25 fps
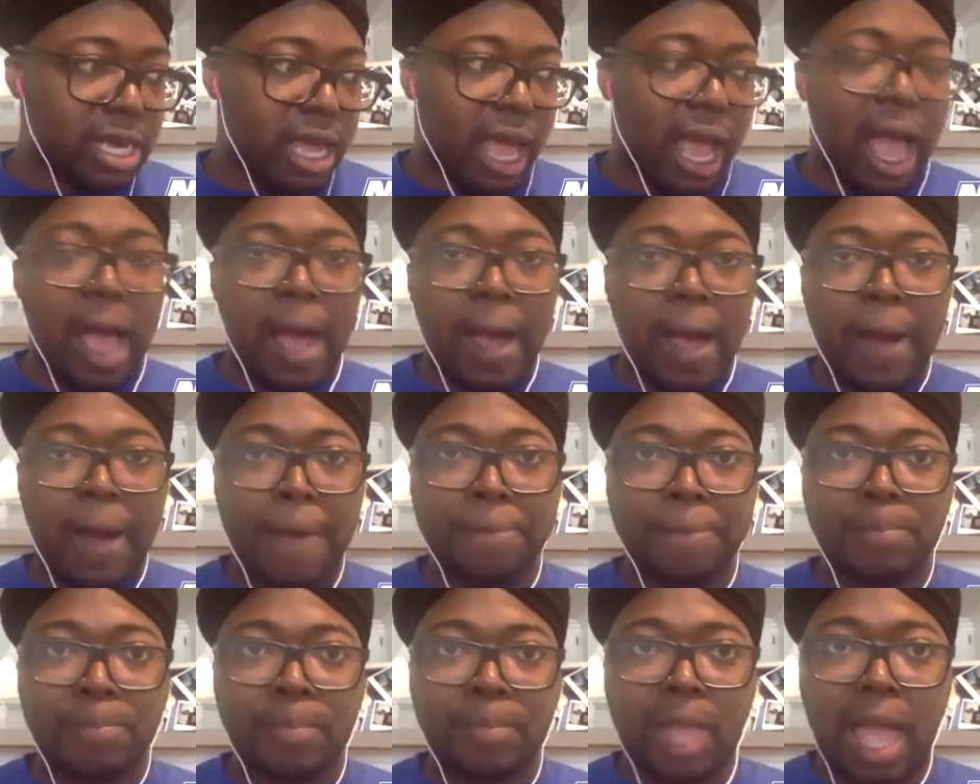
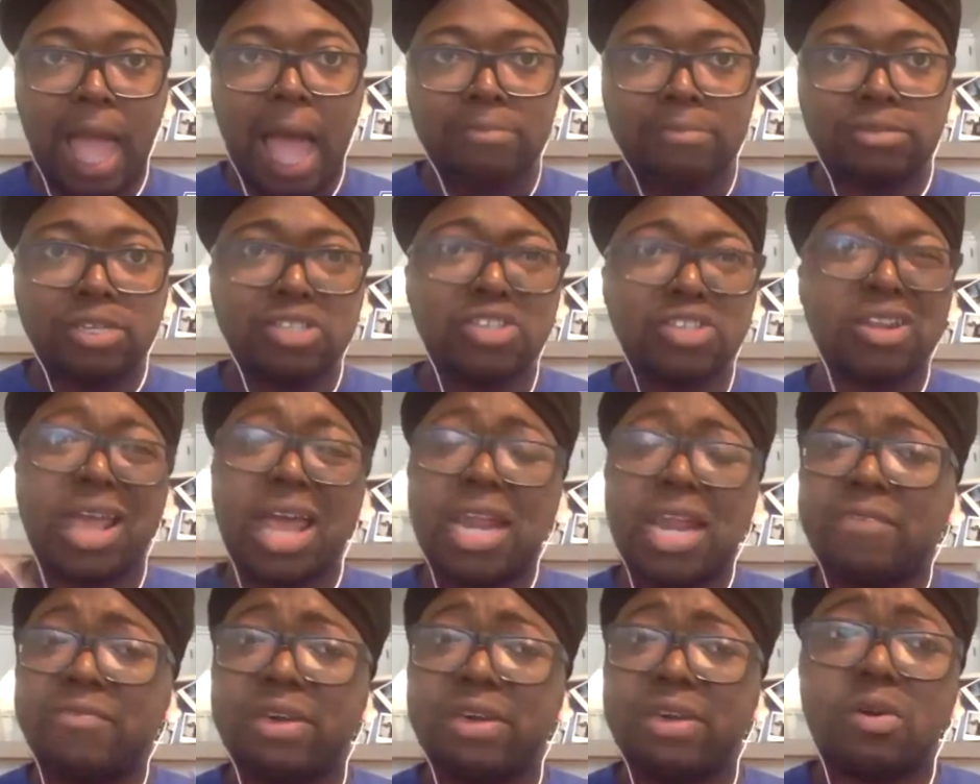I'm just gonna
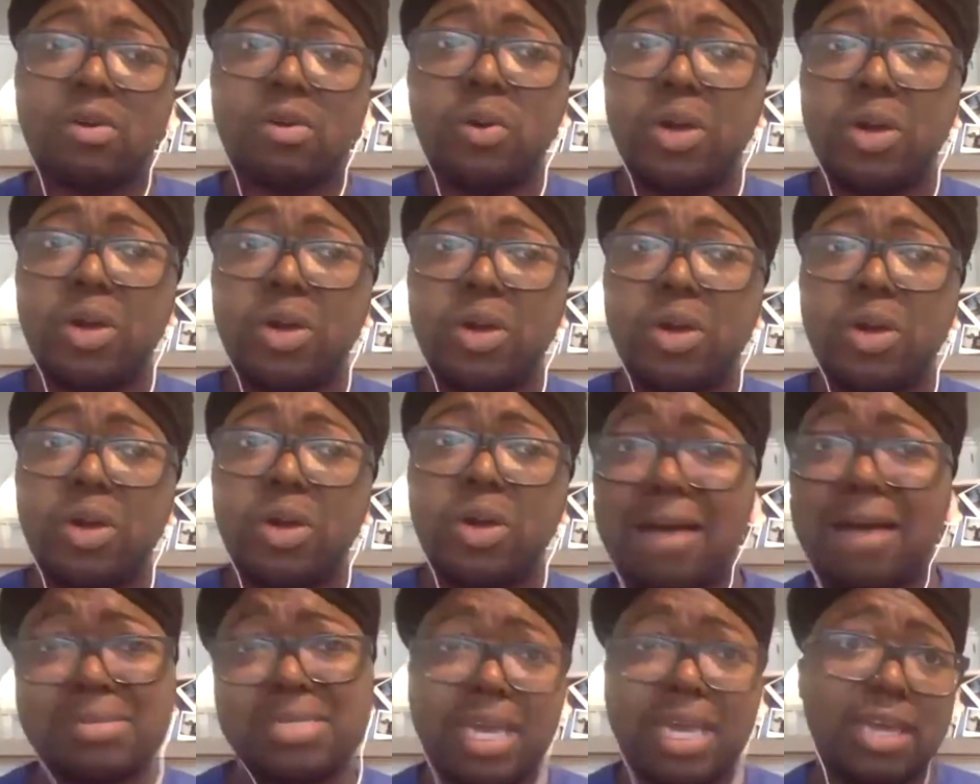kind of give a quick
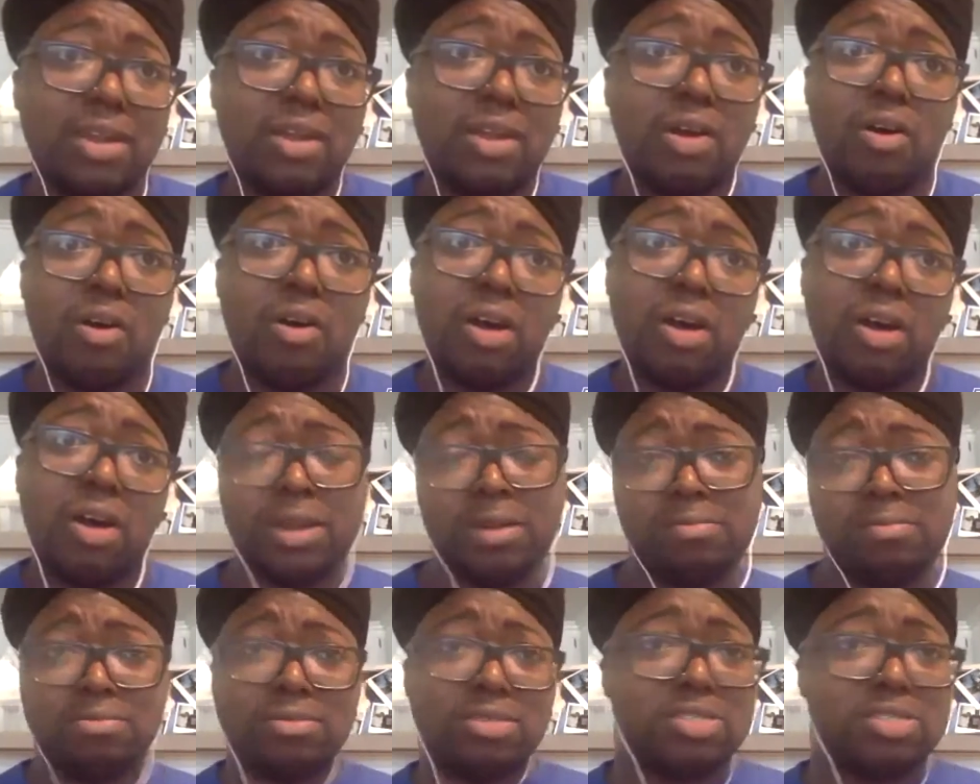update on